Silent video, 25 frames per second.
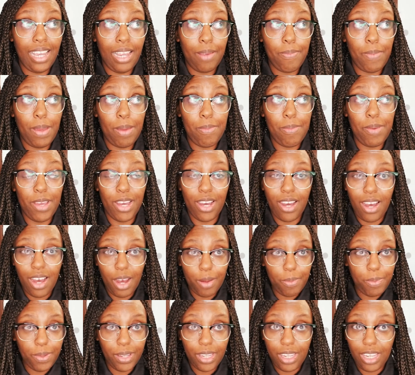maybe a
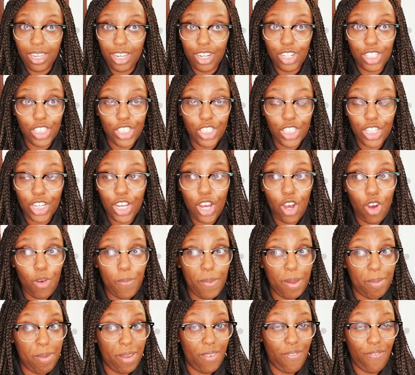couple of years ago,
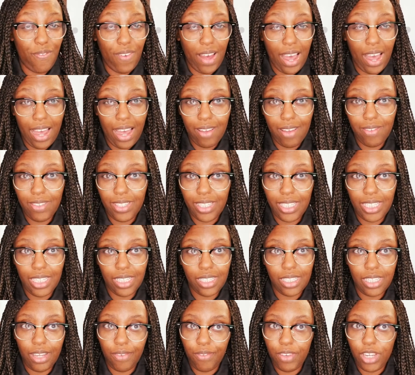maybe 5,
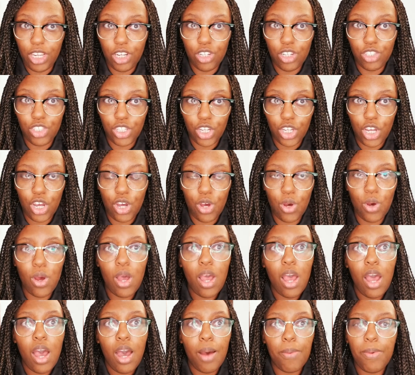6, 7 years ago.
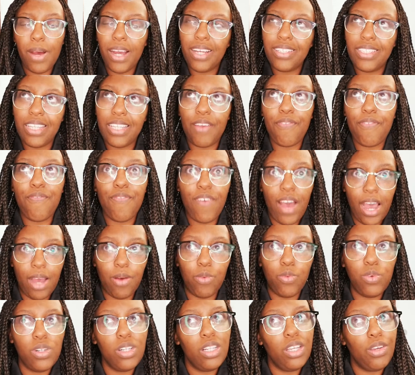Well, I say
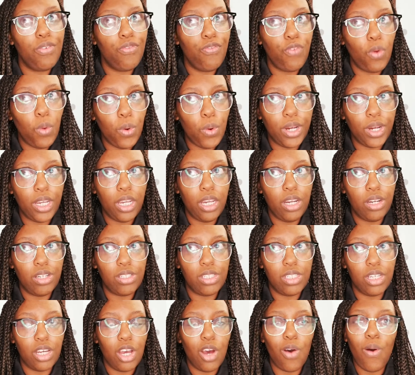4
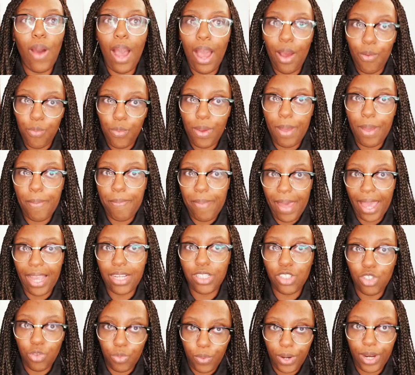years ago, I went back
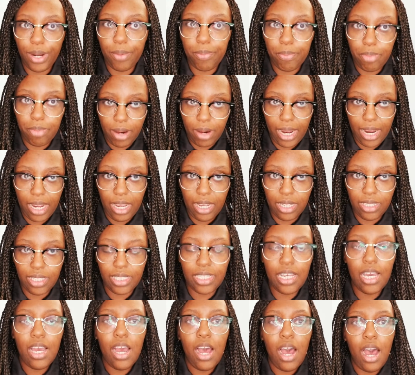to wearing braids
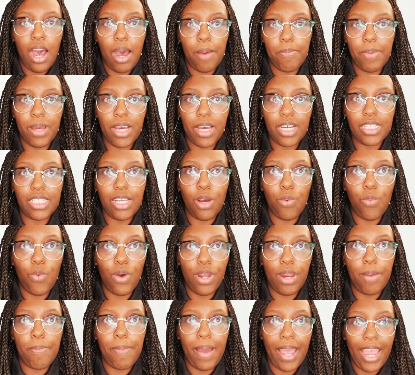because I
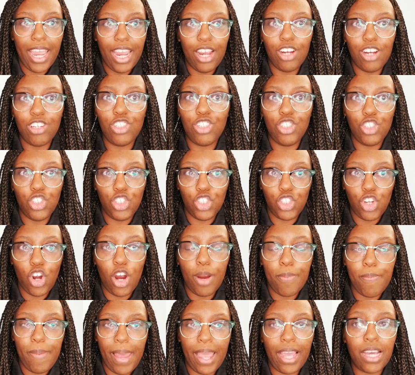wanted my hair to
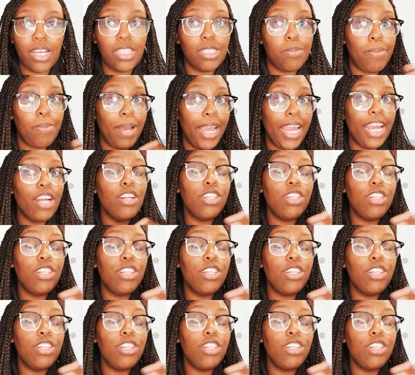start back. Because my hair